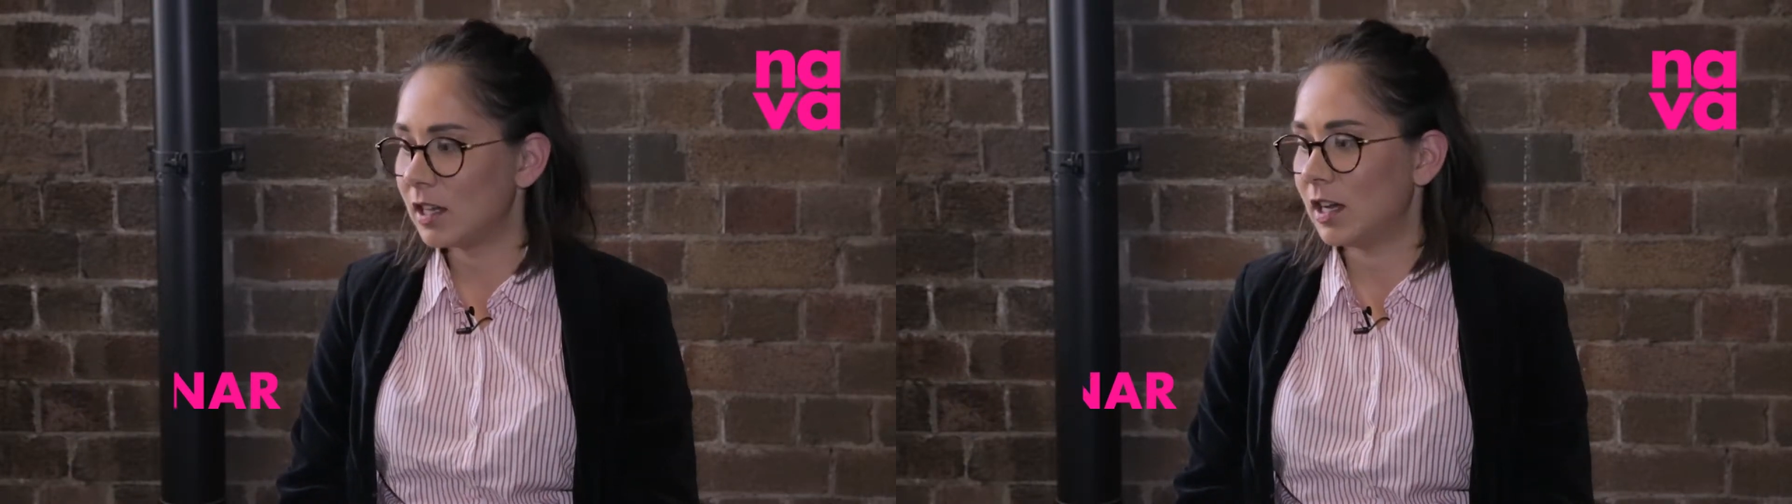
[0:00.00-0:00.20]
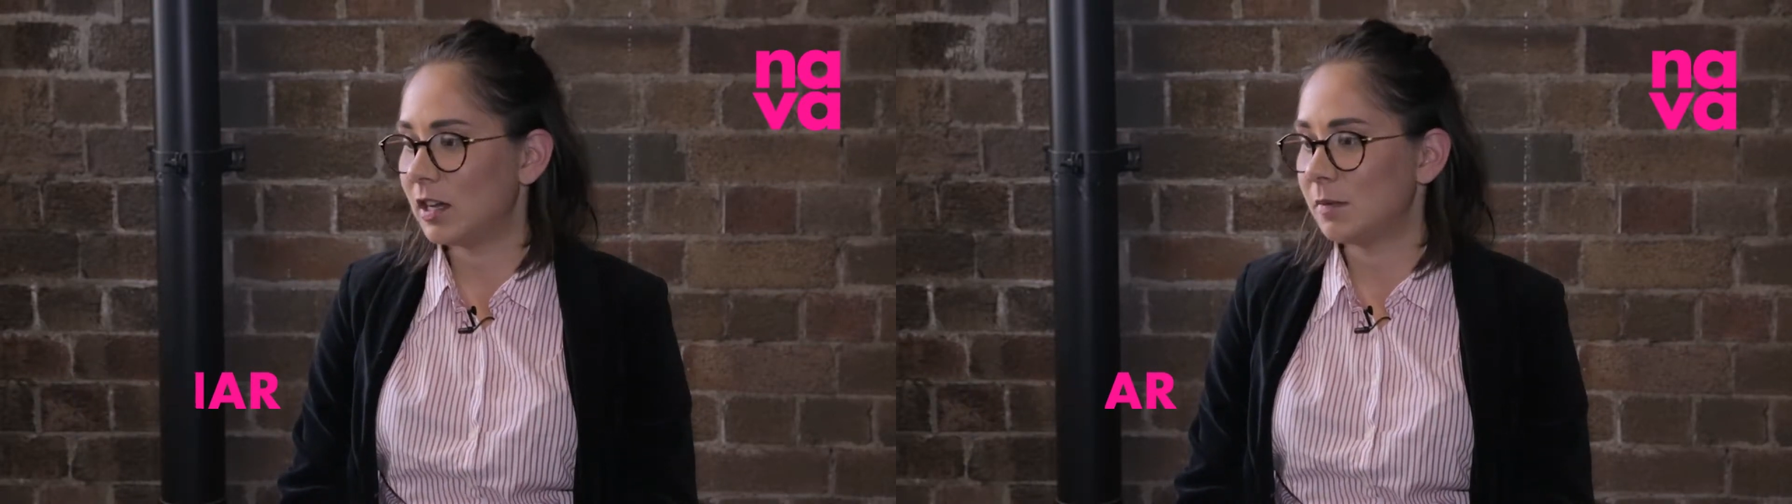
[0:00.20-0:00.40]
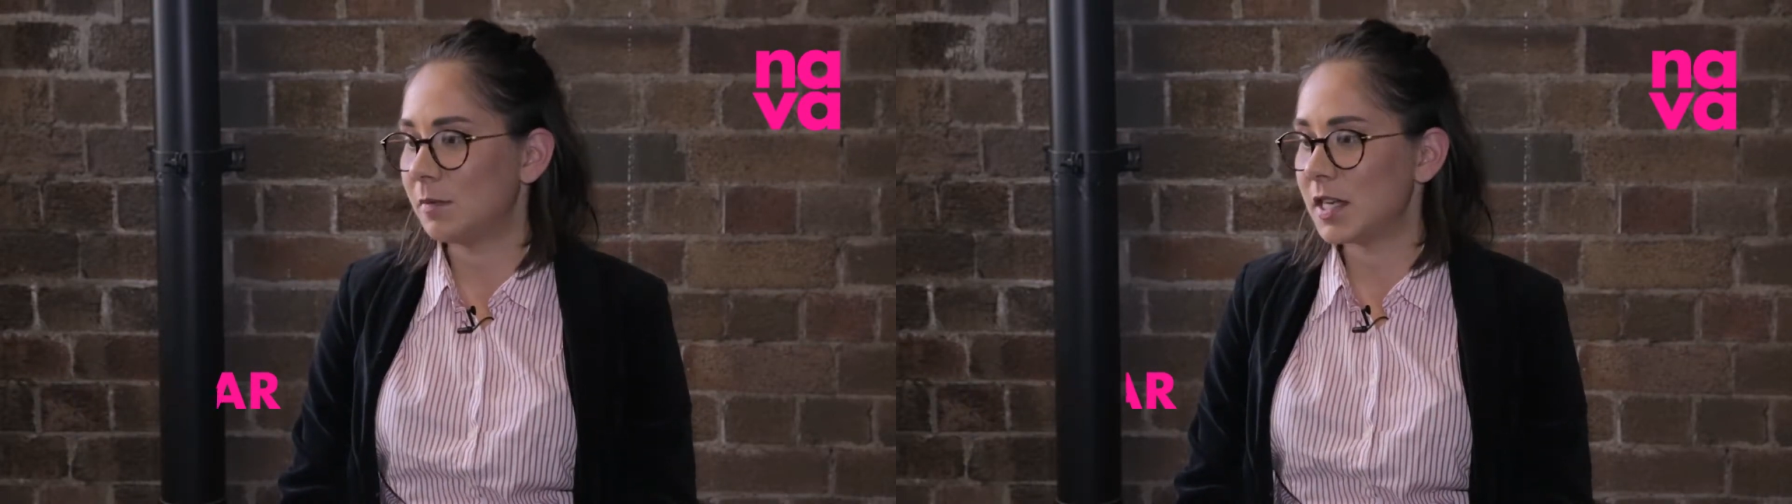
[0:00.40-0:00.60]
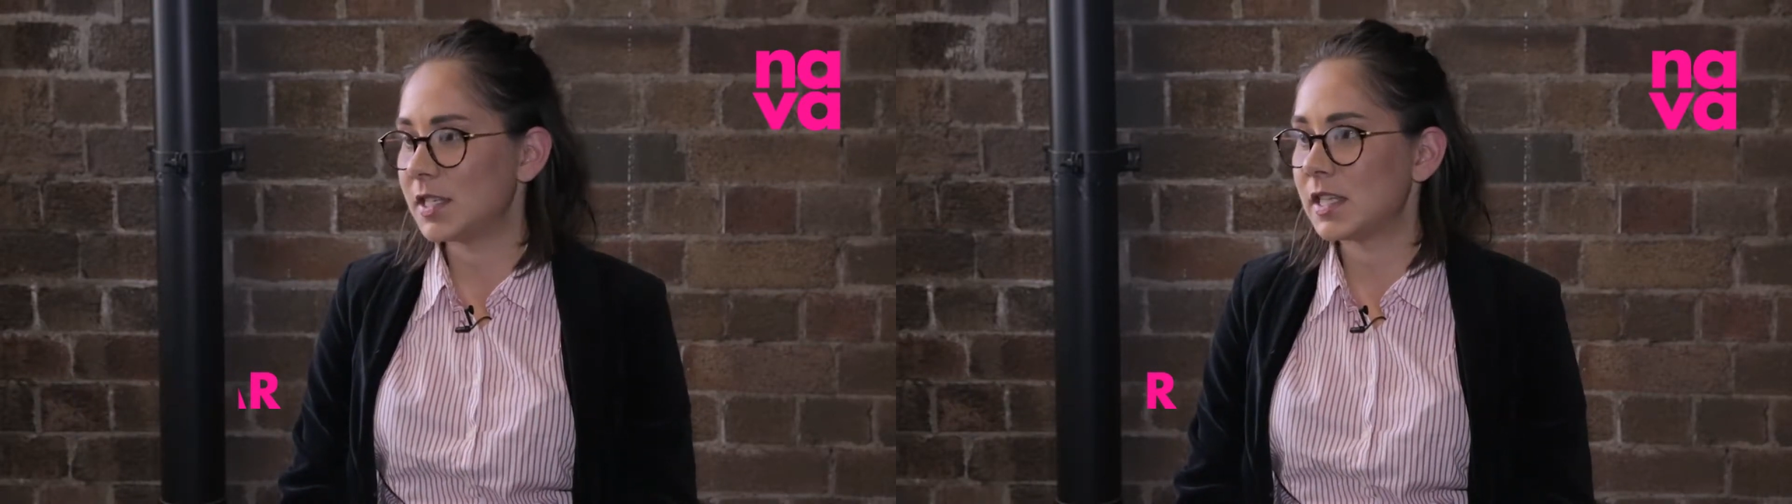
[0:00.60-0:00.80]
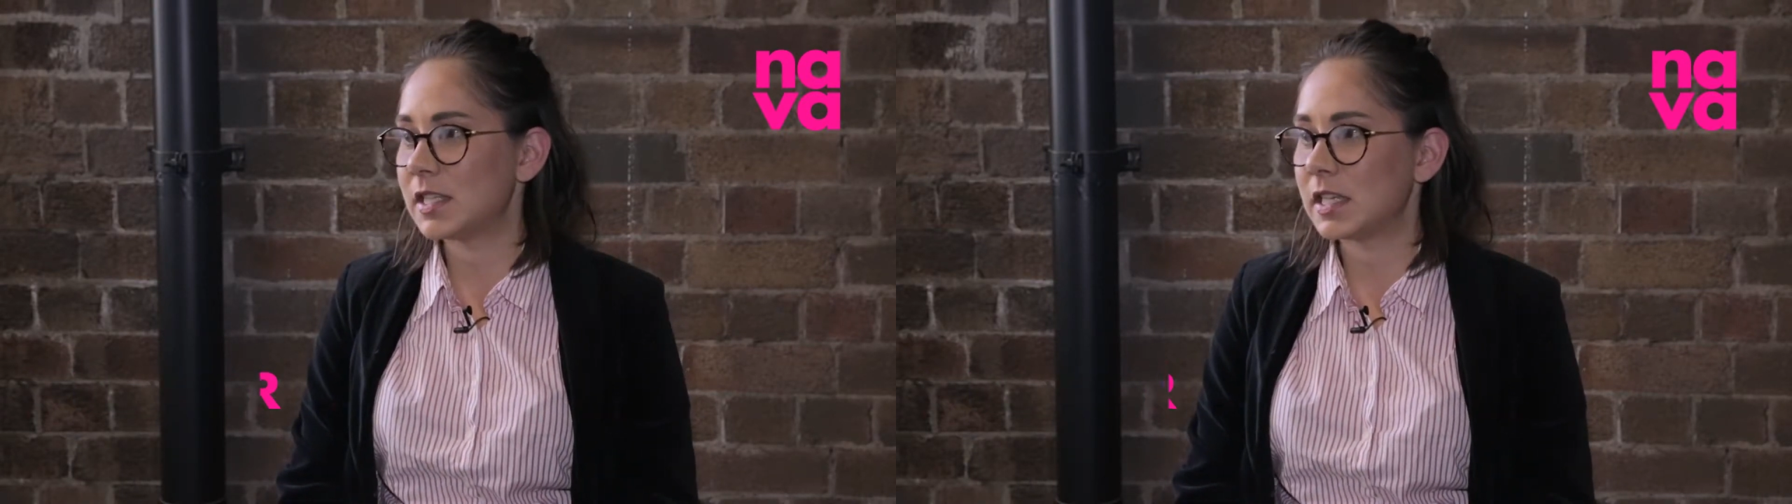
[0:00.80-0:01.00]
My
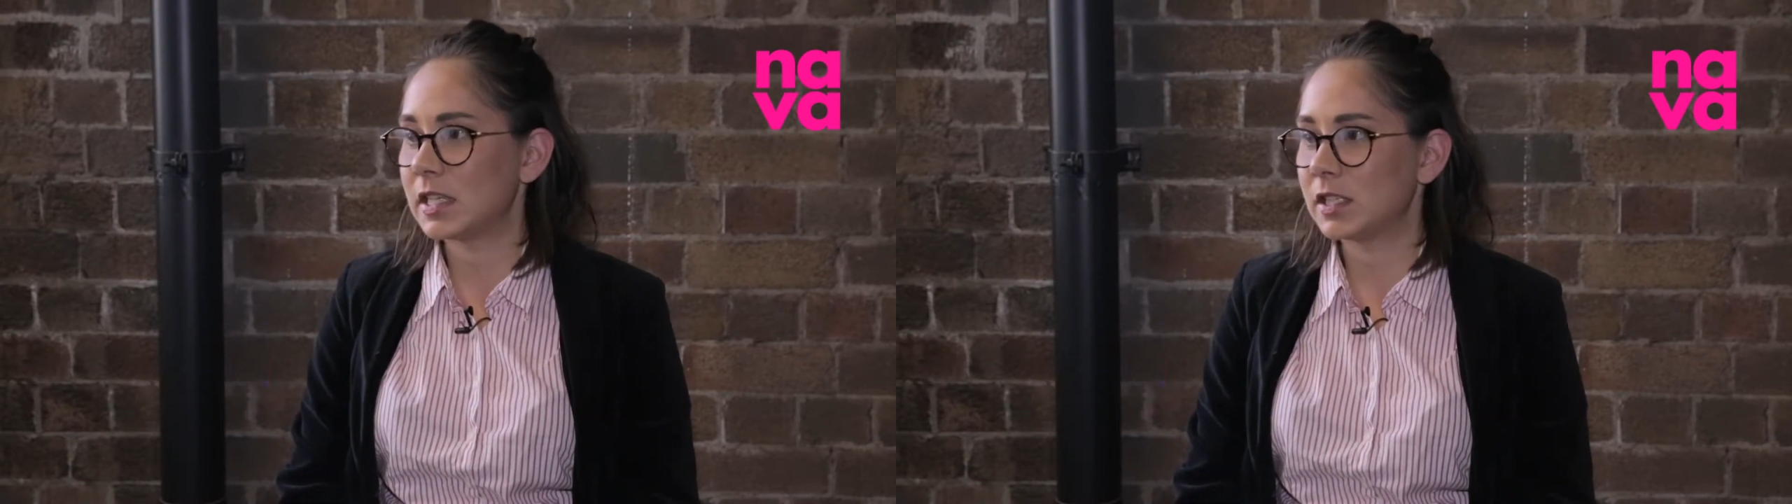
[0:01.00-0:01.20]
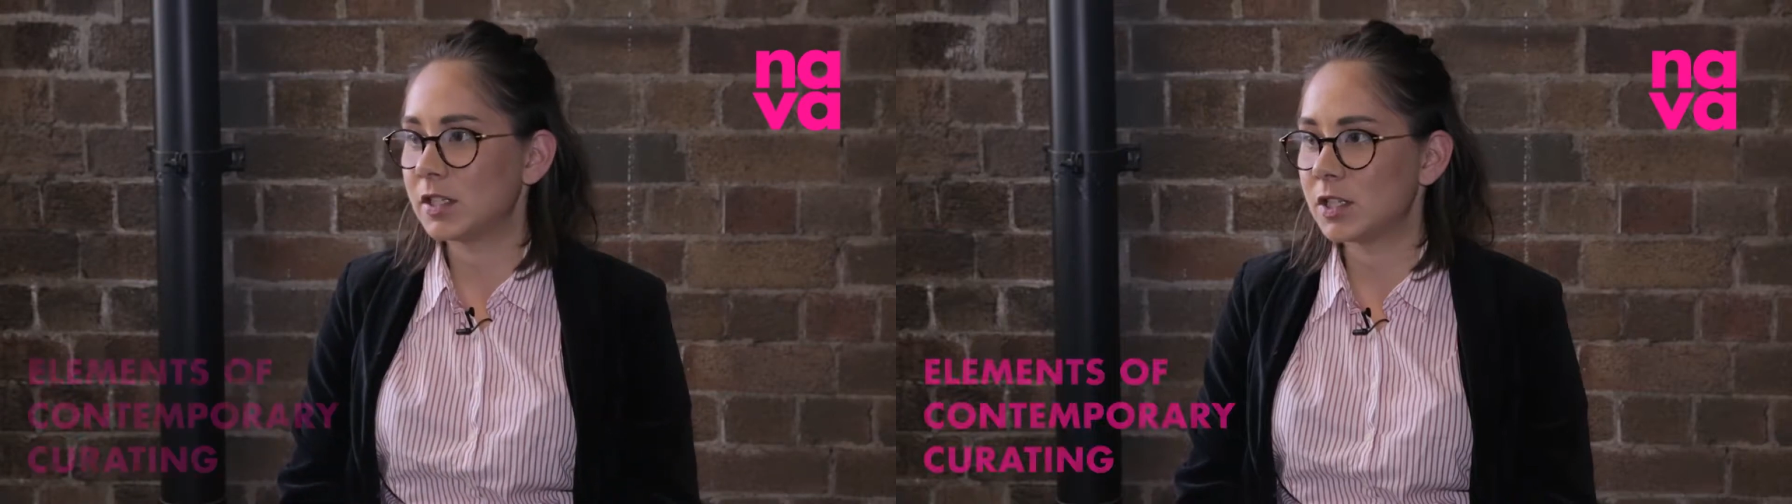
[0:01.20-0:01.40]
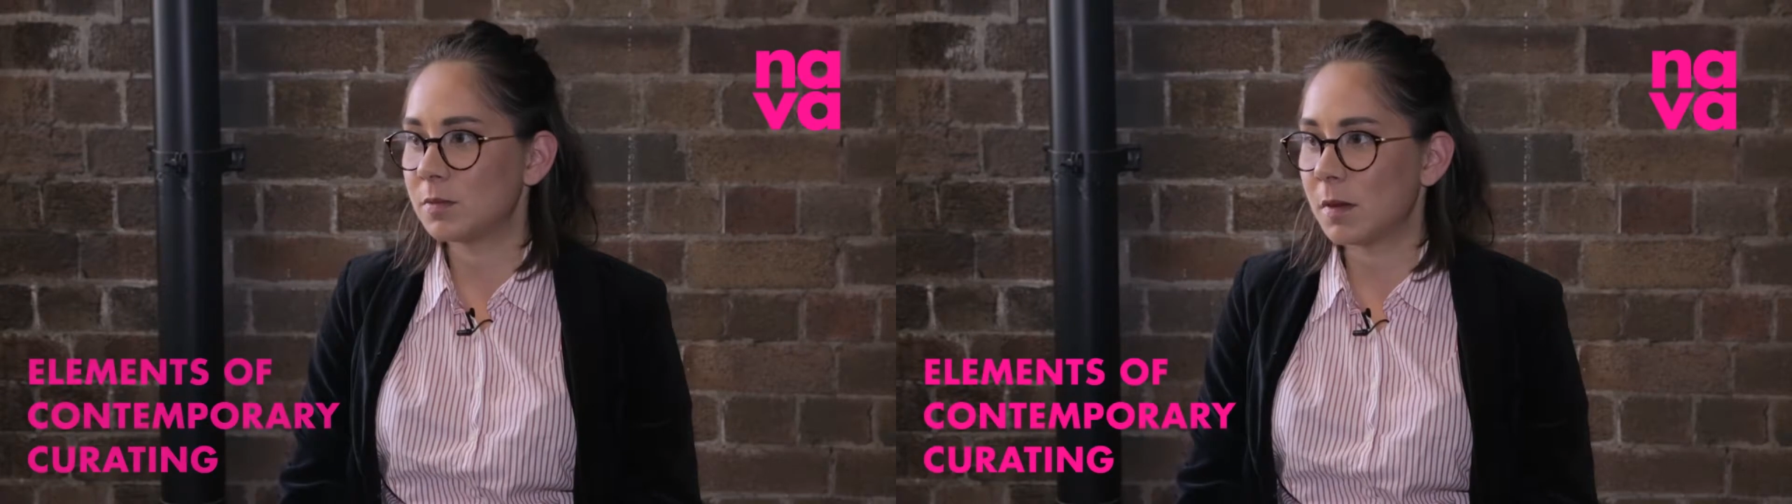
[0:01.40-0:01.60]
dad's English.